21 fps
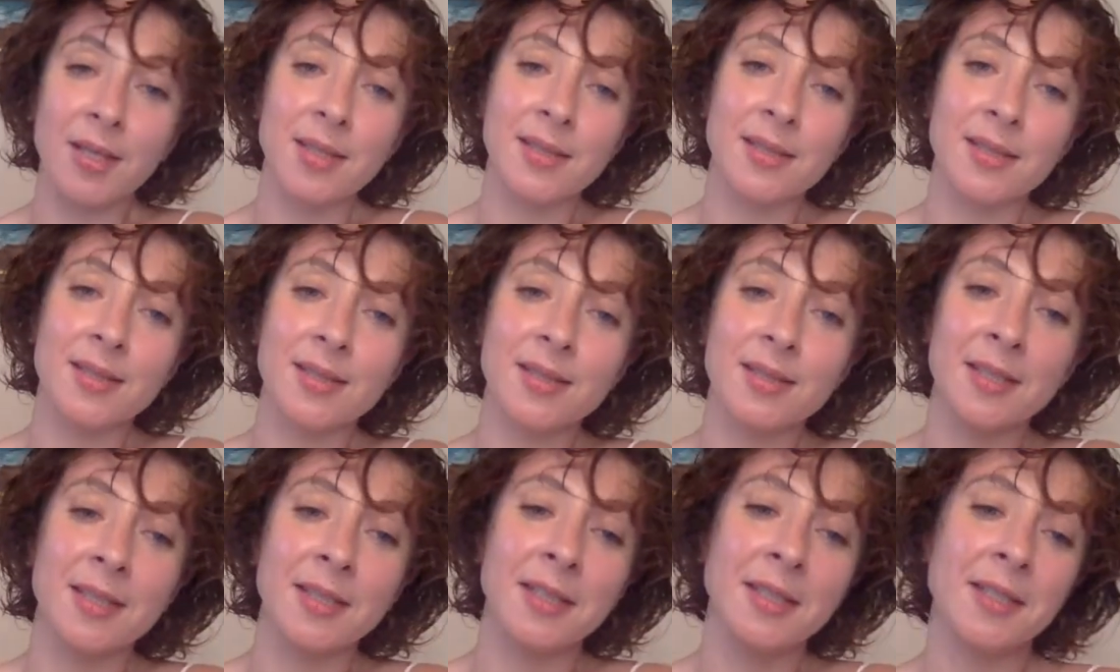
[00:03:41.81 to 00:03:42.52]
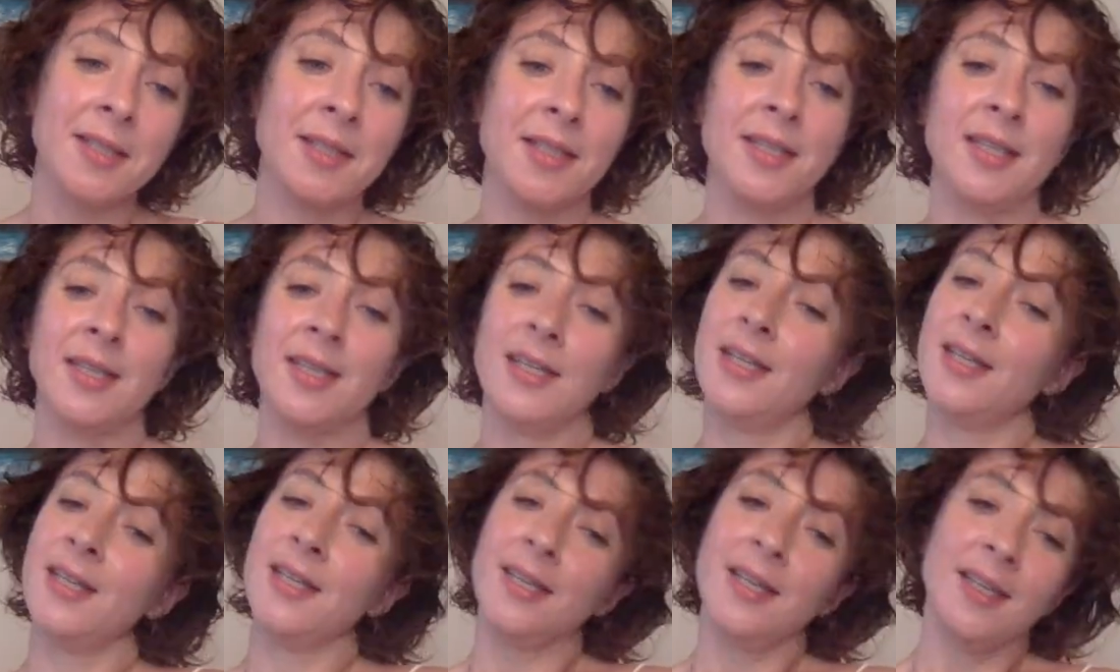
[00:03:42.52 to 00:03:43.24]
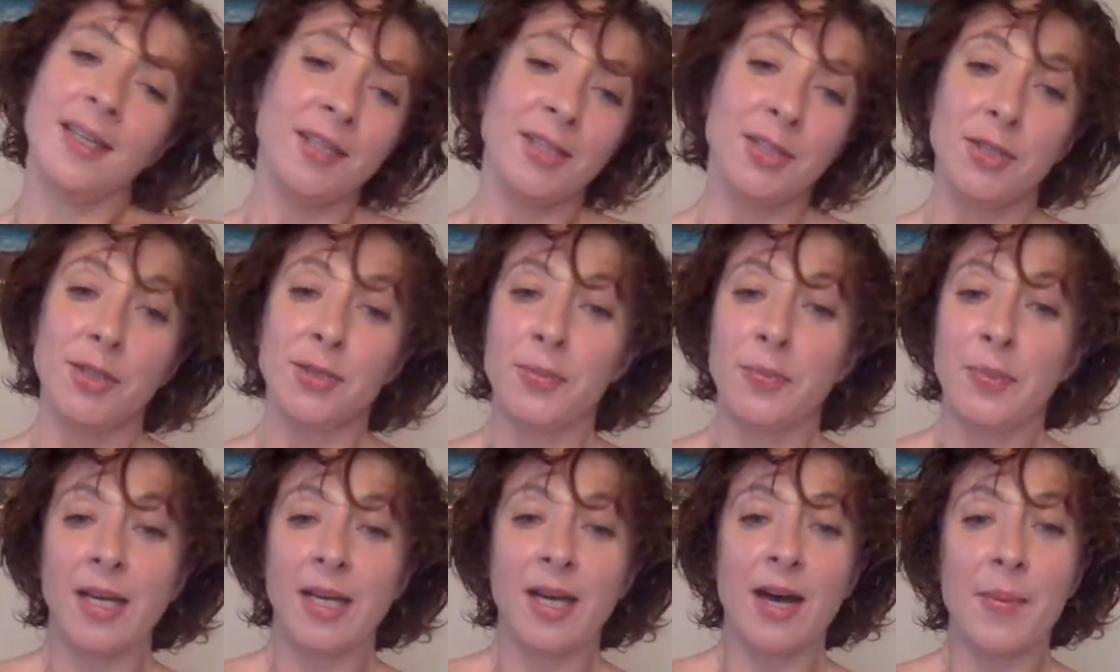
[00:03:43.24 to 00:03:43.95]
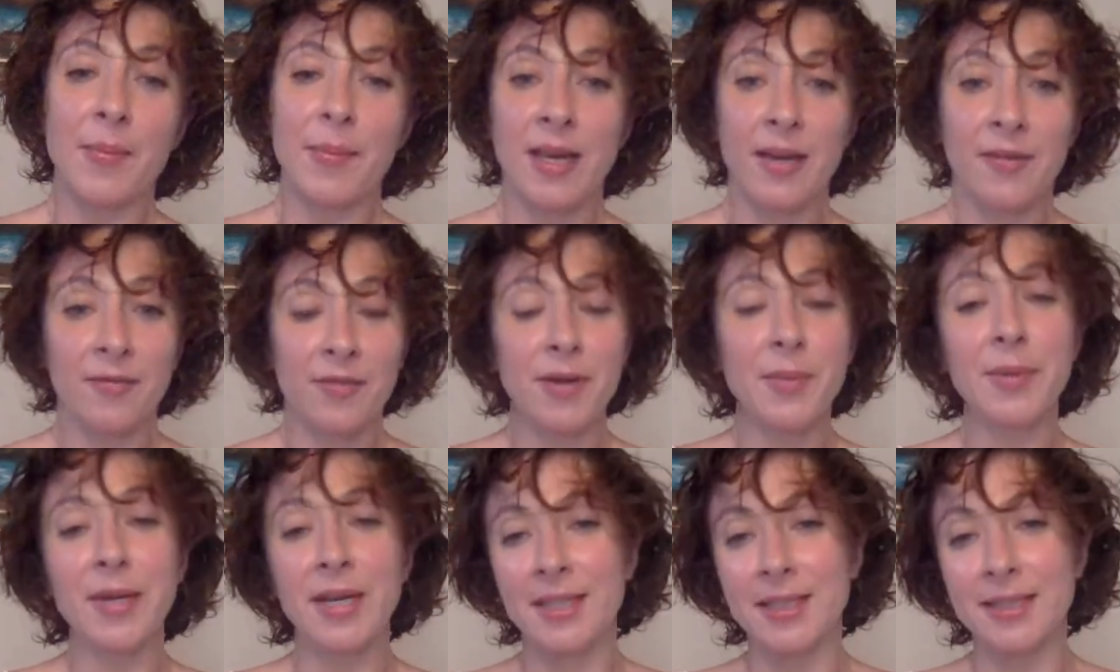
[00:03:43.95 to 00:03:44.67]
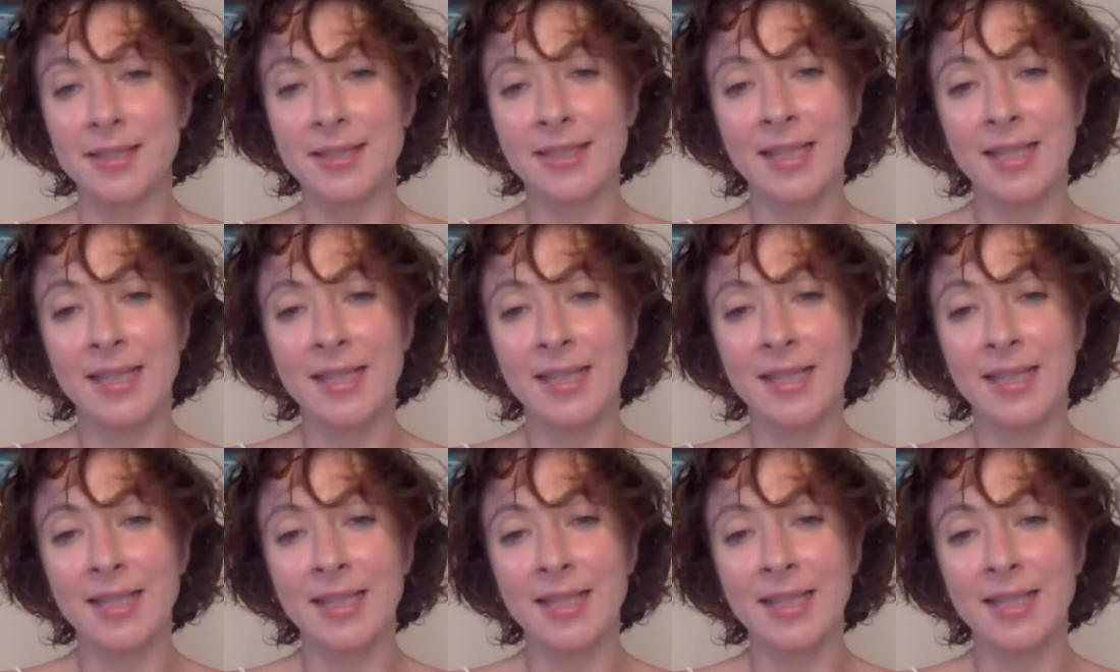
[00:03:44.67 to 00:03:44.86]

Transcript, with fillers: is should become everybody's